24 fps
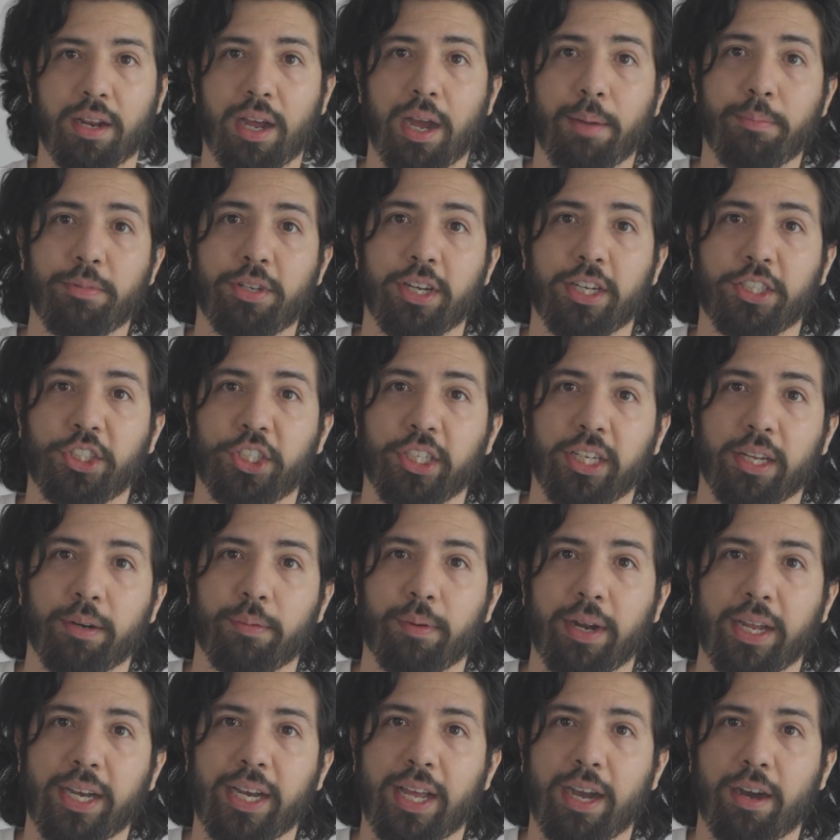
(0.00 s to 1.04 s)
I'm touching it
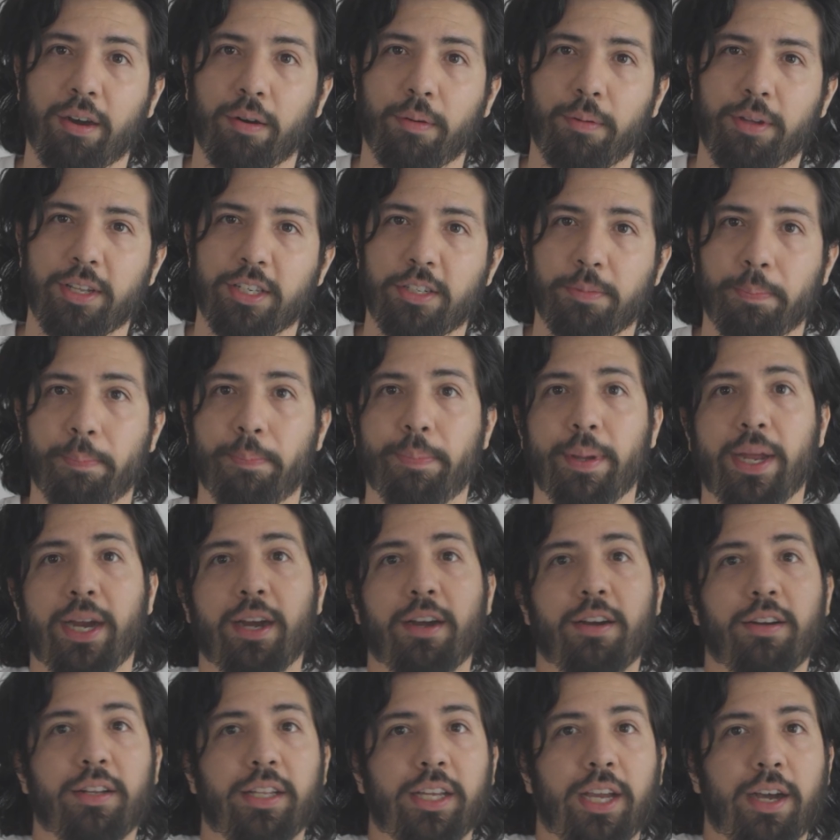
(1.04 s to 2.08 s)
right now. It's
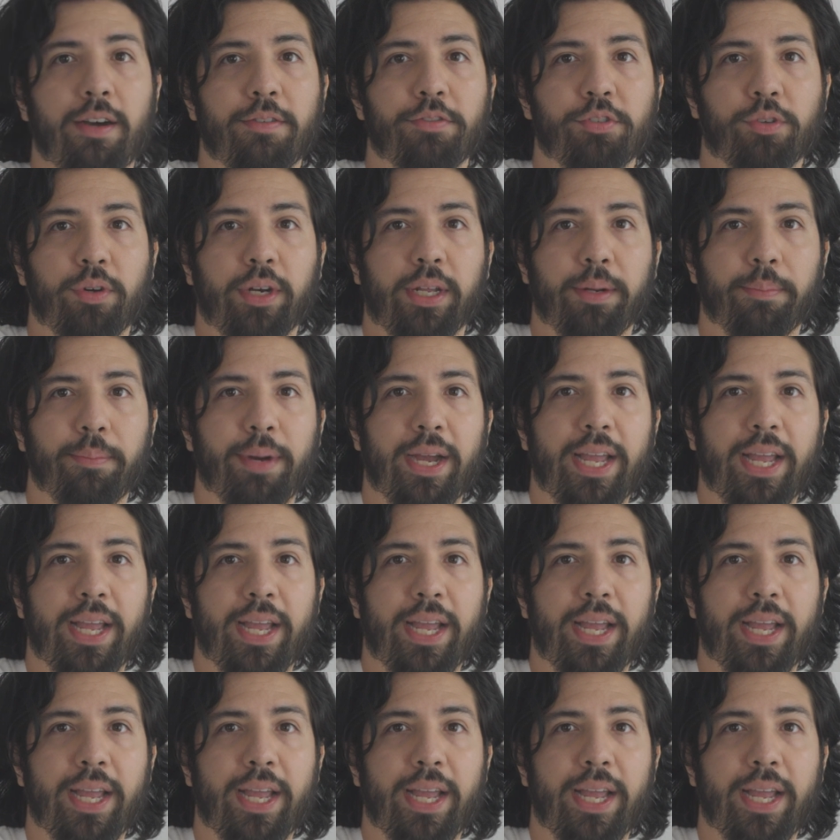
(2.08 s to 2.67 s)
barely off screen.